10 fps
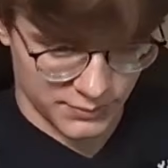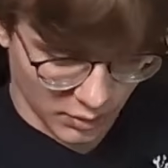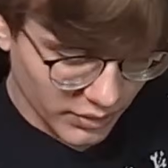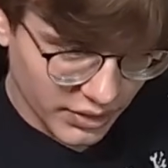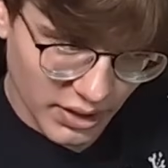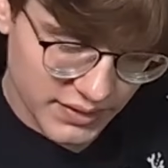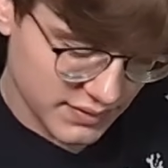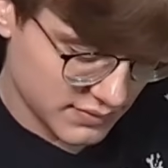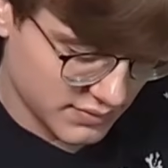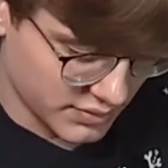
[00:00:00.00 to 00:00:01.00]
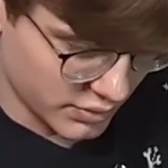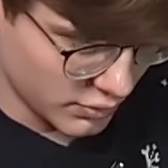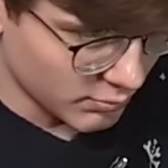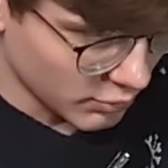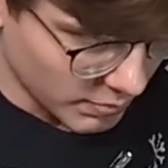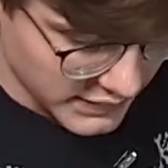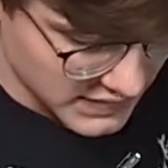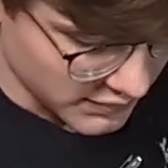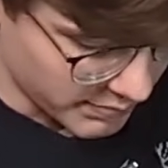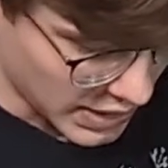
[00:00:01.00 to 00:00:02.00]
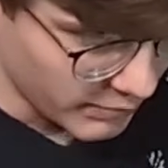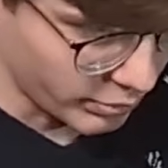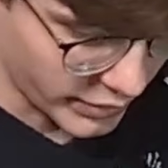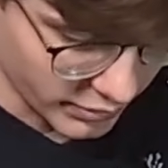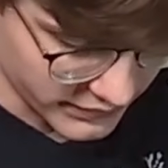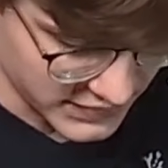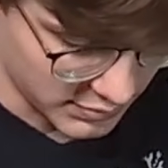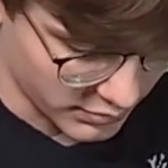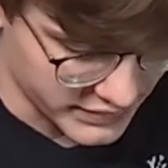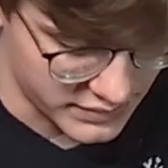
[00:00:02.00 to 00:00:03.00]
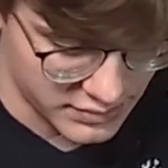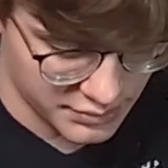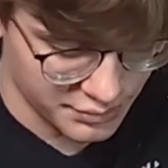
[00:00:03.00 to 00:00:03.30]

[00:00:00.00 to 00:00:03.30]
only got 2 more pieces of paper here for some reason.